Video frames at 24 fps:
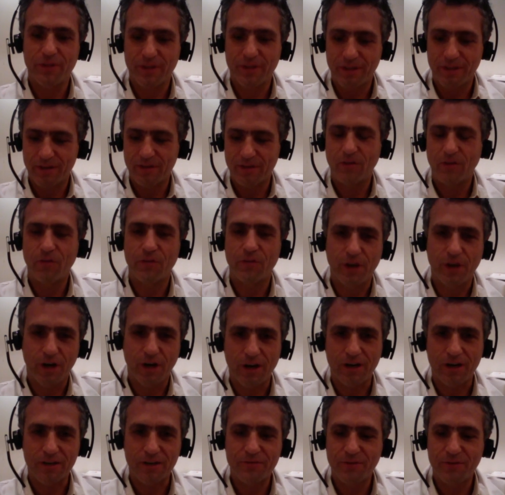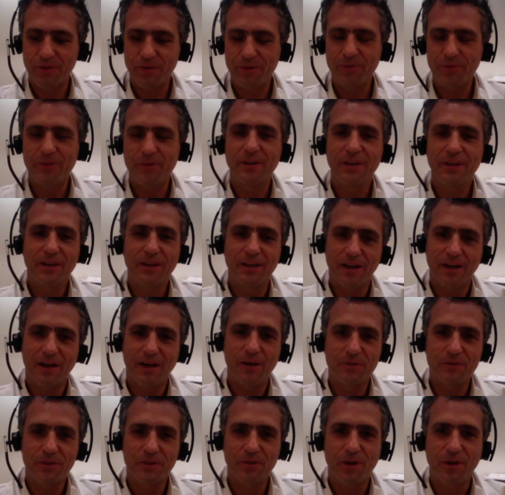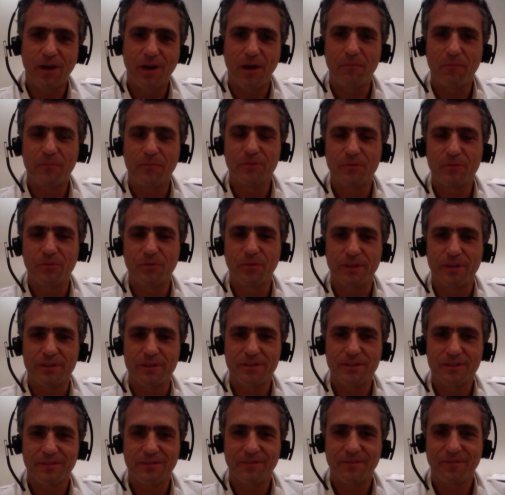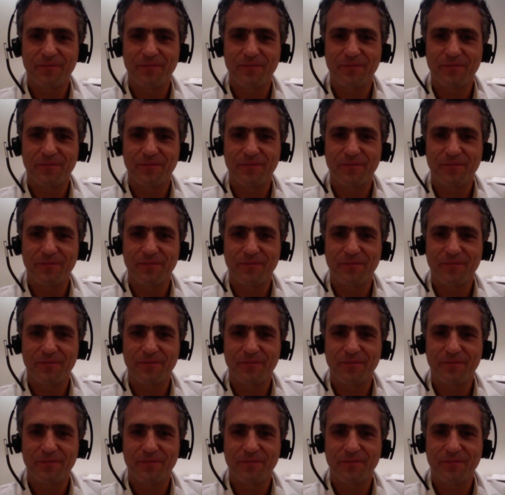the heart for you. How did you come to this?